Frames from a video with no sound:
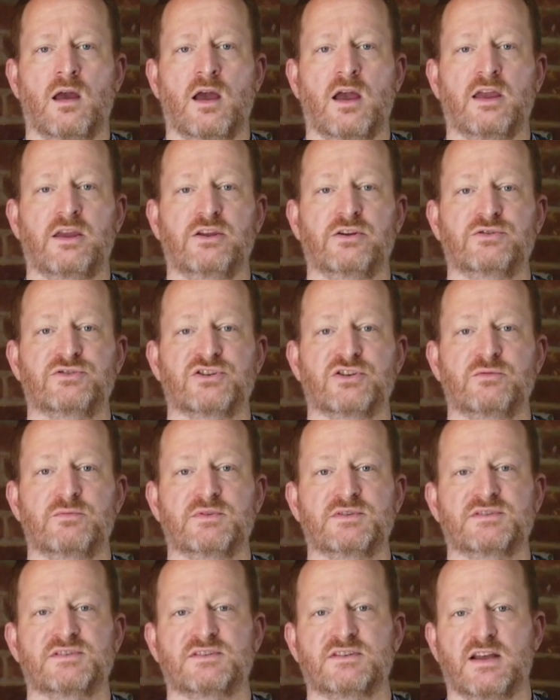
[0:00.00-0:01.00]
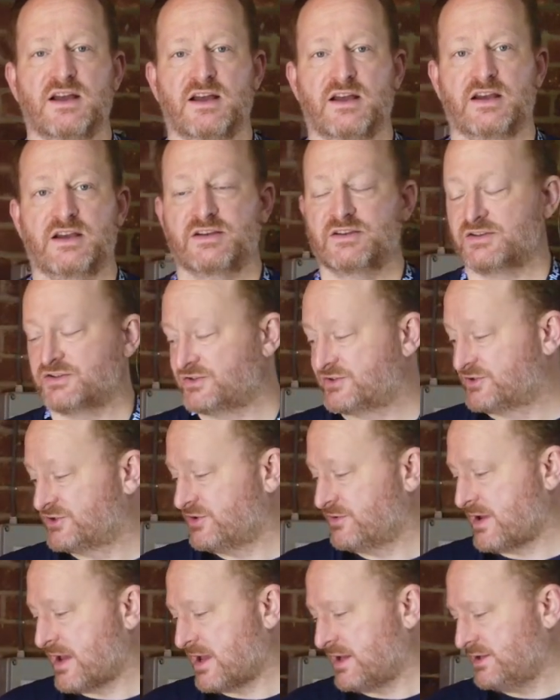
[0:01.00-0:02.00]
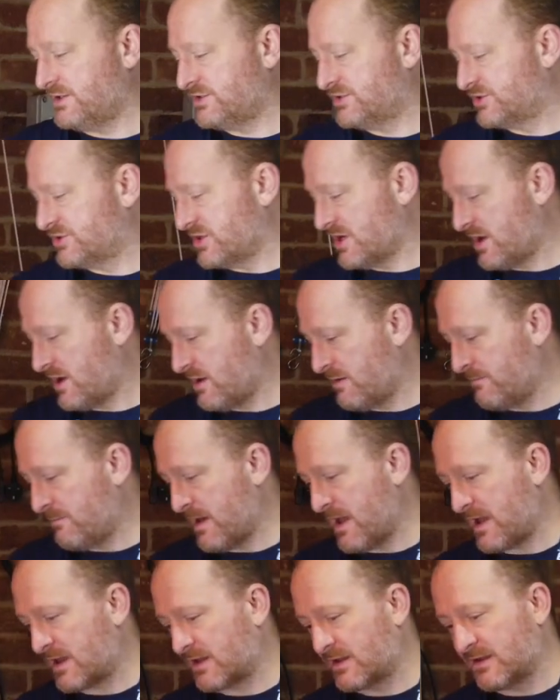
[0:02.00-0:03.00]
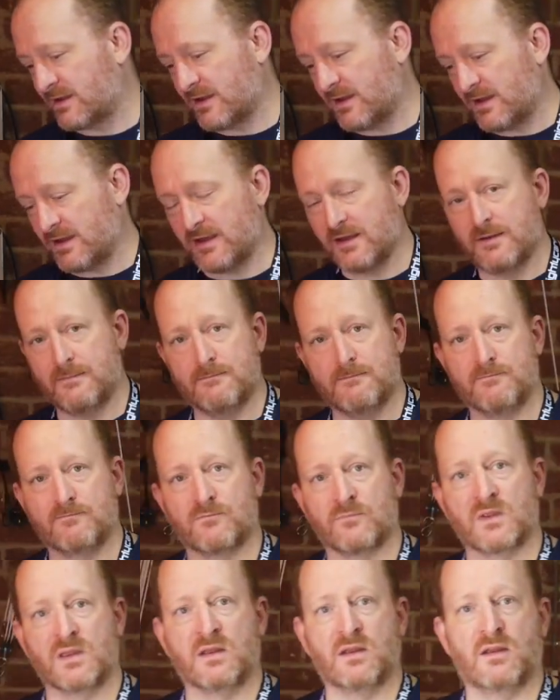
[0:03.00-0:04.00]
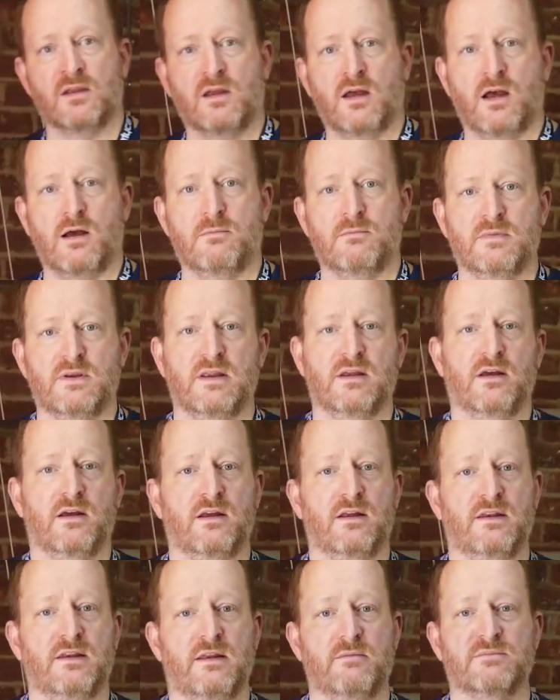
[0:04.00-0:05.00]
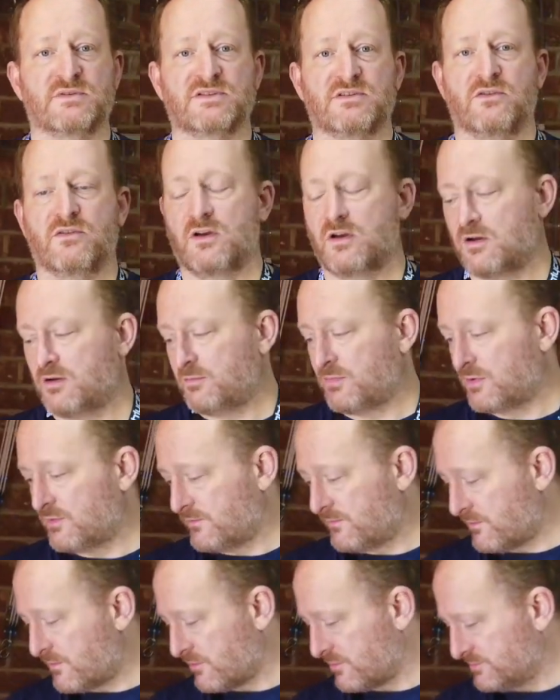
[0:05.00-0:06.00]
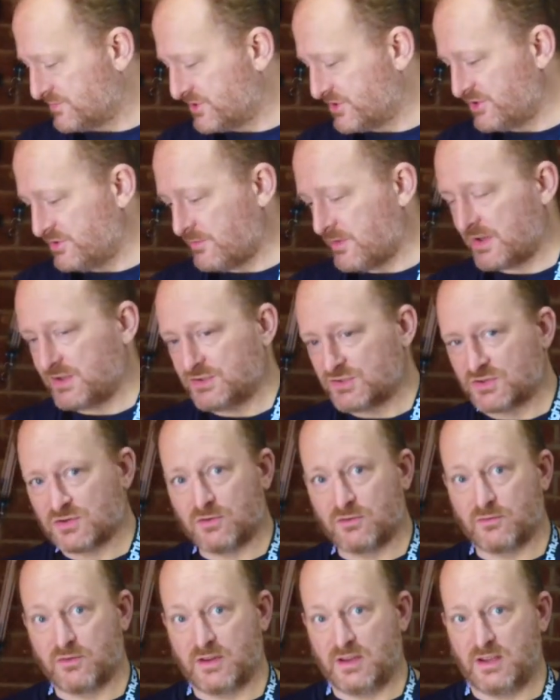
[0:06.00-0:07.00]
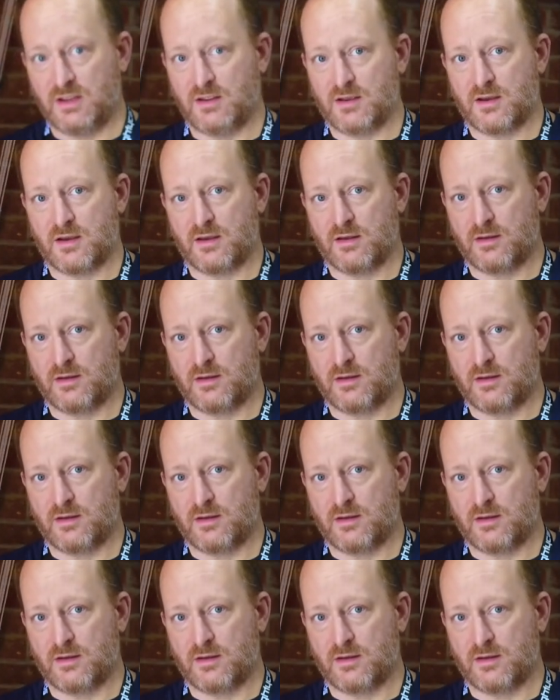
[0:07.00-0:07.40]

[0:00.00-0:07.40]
Hey YouTubers, Stuart H back. I'm Litmus on the Hardboil Forum, Stu H on the